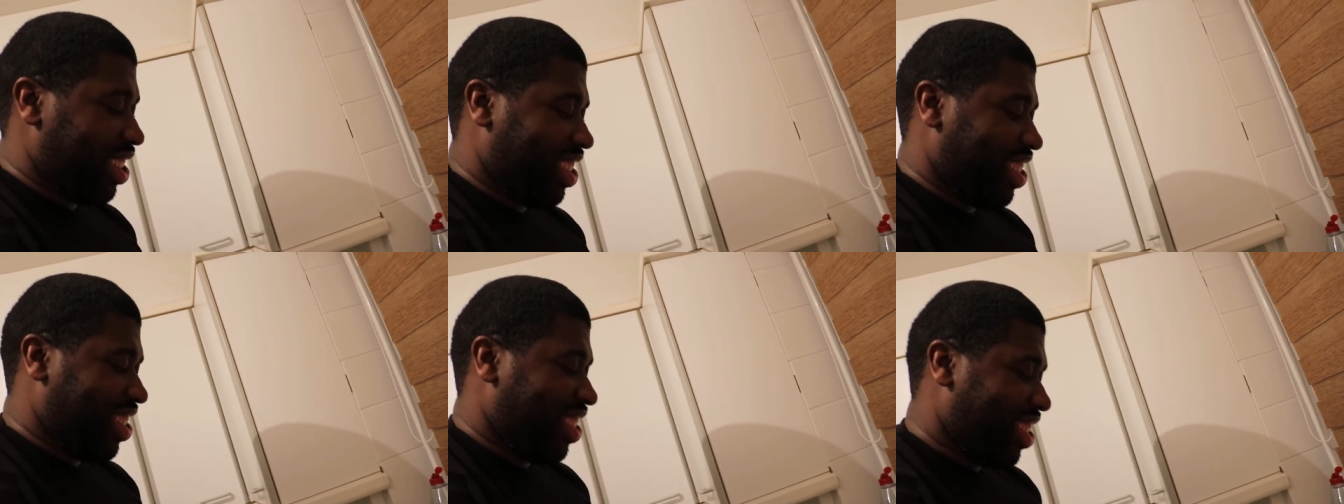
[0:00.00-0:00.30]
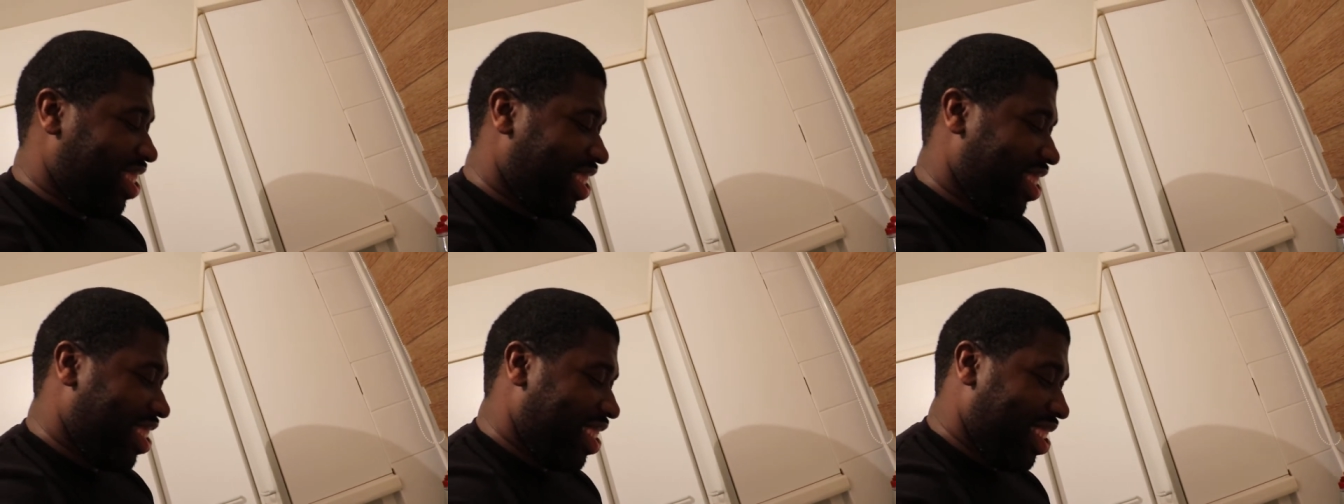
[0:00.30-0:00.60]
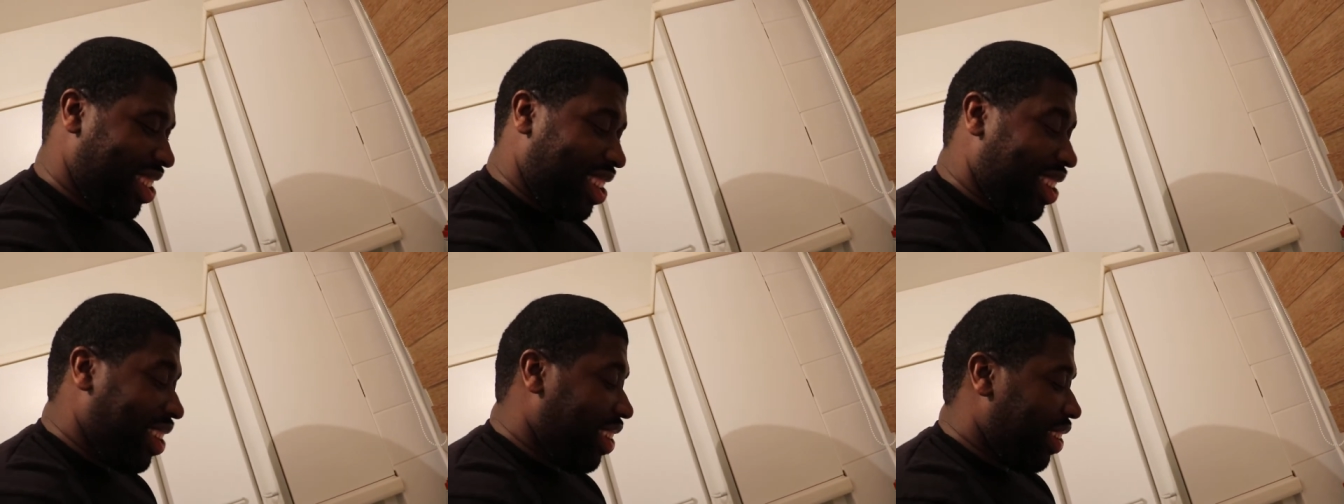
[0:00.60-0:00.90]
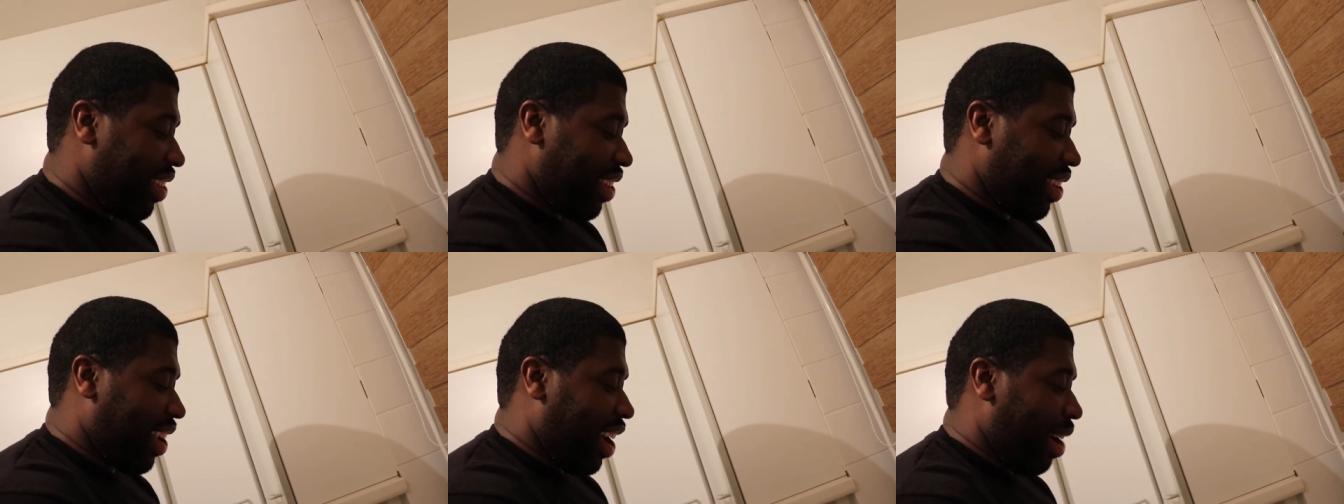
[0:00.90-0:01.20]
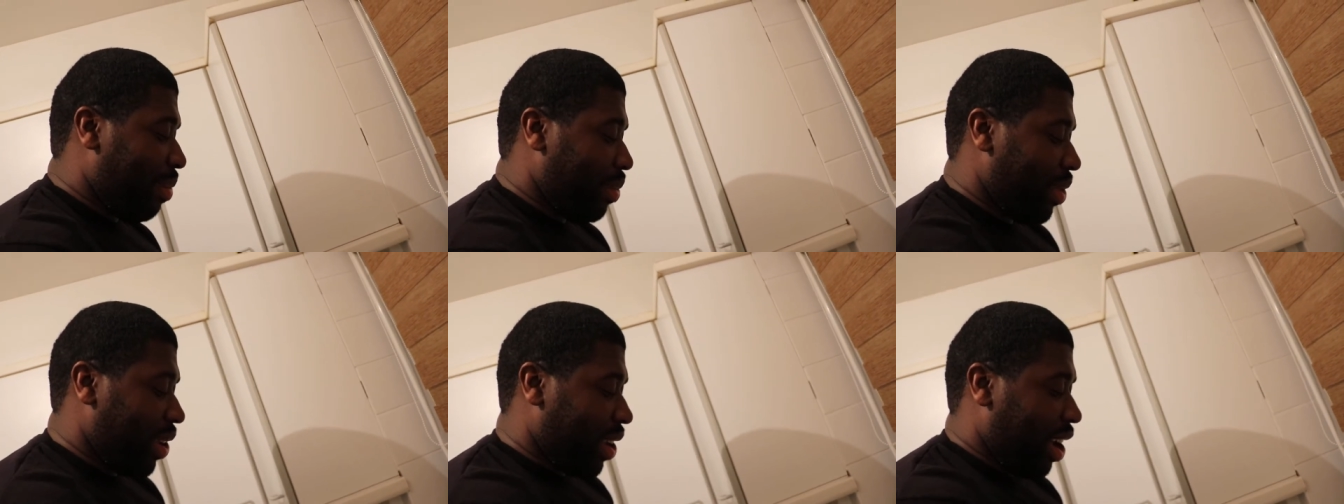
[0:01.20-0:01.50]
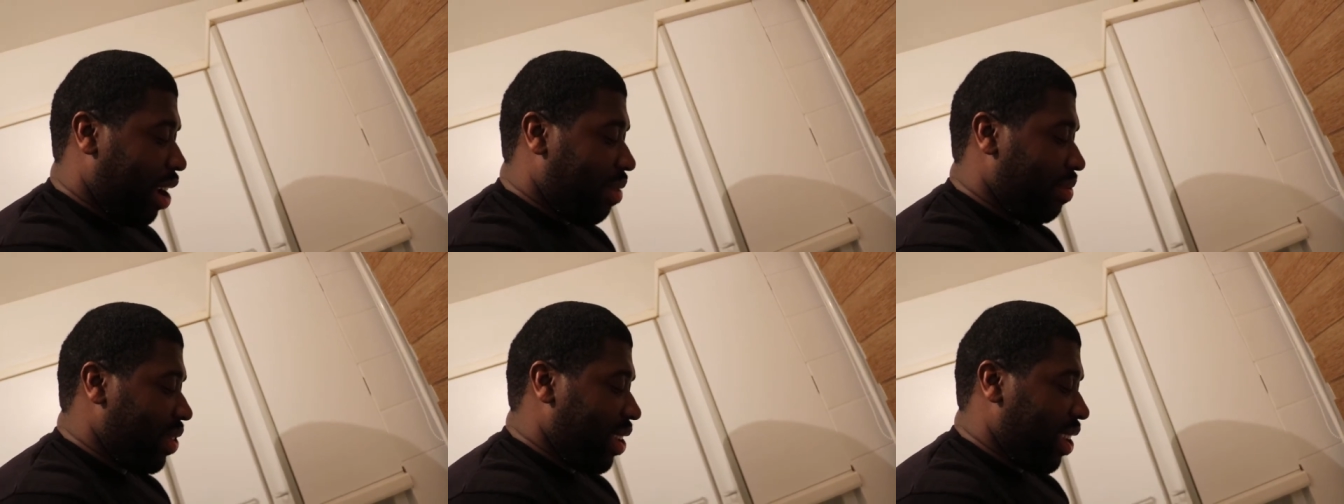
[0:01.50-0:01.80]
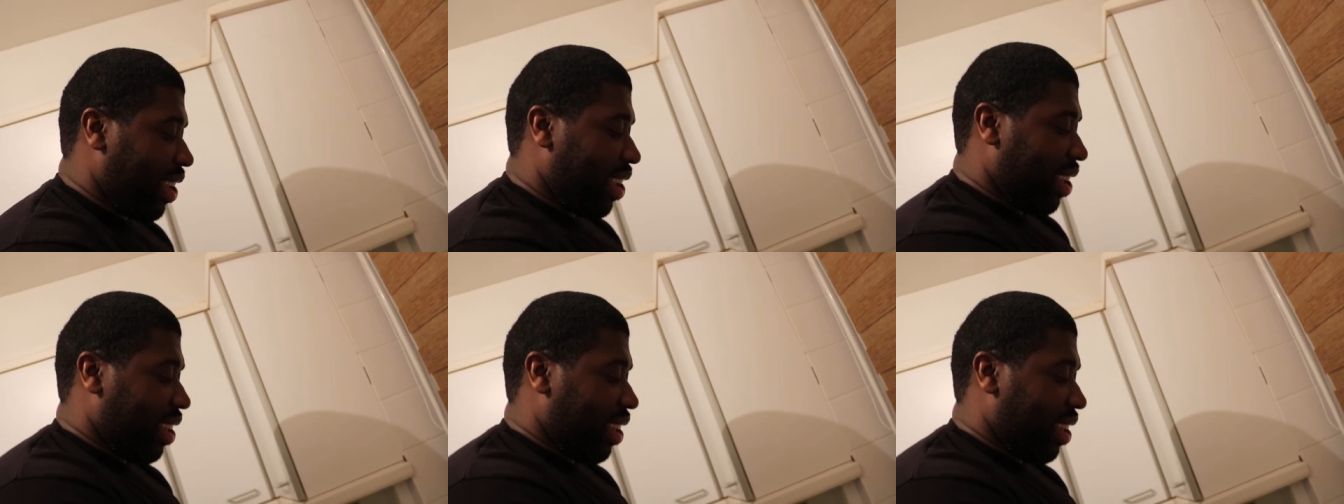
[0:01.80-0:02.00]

You know. You got me. You